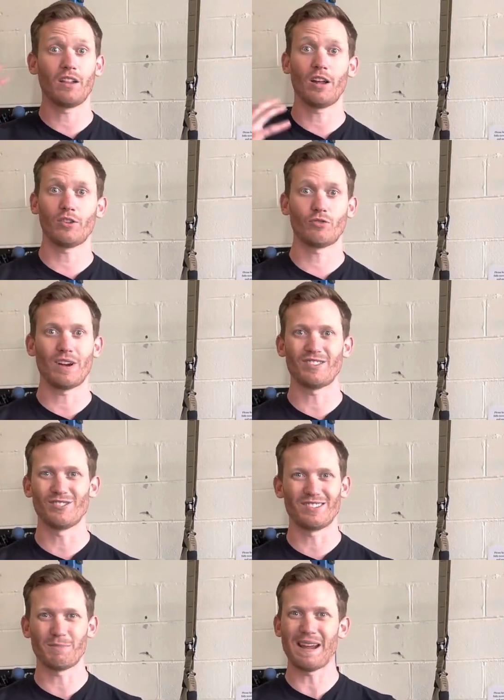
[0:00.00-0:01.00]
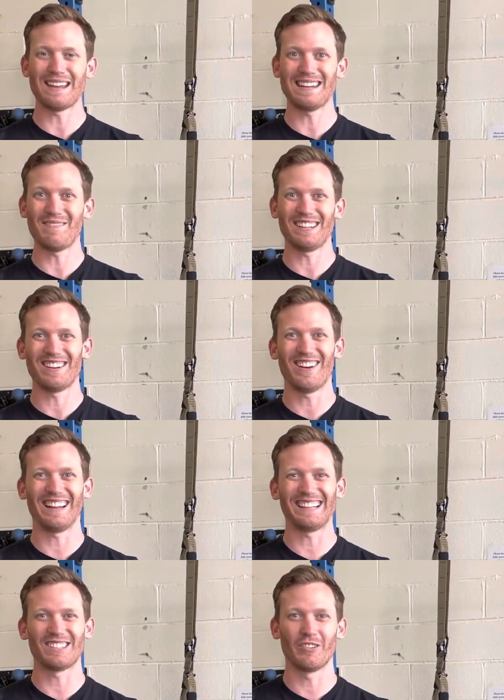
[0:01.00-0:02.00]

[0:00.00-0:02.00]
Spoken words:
a lot of stressors, it's a pandemic, you know, like,